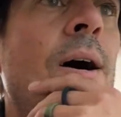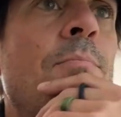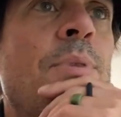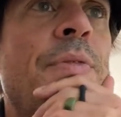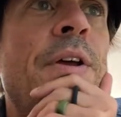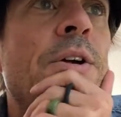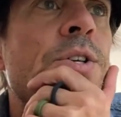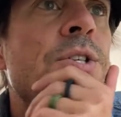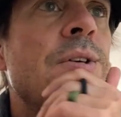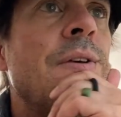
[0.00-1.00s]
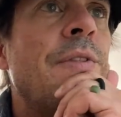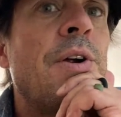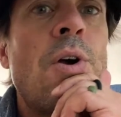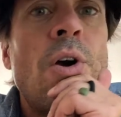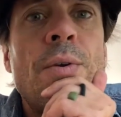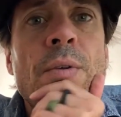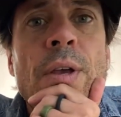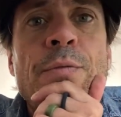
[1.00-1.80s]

But there are,